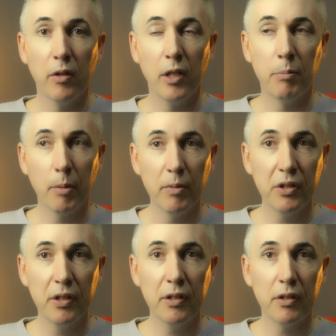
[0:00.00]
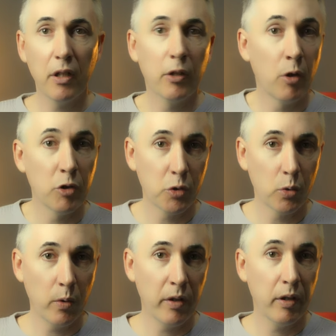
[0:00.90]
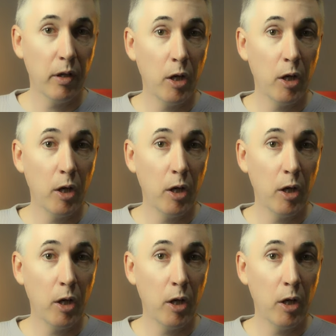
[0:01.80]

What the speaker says: It promises a ghost story,